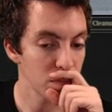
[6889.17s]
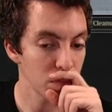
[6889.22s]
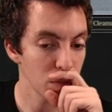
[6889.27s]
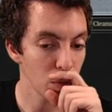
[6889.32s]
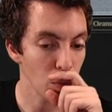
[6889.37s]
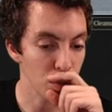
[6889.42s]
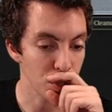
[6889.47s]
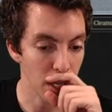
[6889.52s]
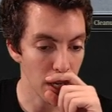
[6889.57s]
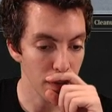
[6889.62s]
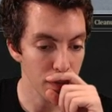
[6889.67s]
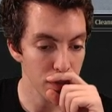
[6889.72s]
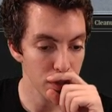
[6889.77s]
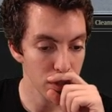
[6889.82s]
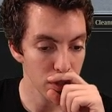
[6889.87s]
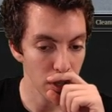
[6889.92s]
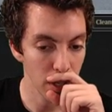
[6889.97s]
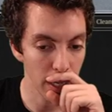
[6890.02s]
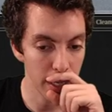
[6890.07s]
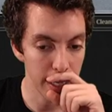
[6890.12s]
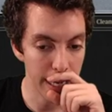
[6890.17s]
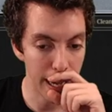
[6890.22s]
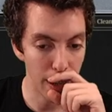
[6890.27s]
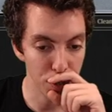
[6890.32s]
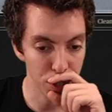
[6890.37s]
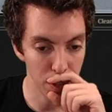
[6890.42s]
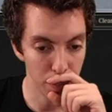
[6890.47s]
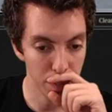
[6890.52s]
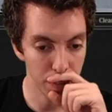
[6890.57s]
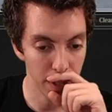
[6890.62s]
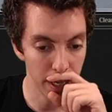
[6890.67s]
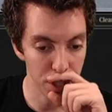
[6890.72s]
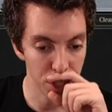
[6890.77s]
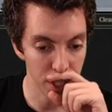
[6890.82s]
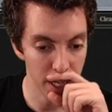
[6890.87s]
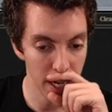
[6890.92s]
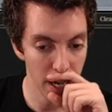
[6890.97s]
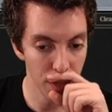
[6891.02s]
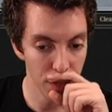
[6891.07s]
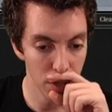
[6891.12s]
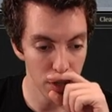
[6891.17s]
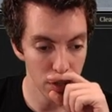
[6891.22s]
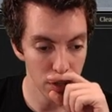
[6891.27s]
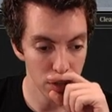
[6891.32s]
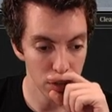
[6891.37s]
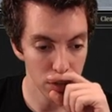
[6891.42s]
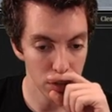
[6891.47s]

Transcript: Resolves. All right, now we're going to play Jegantha.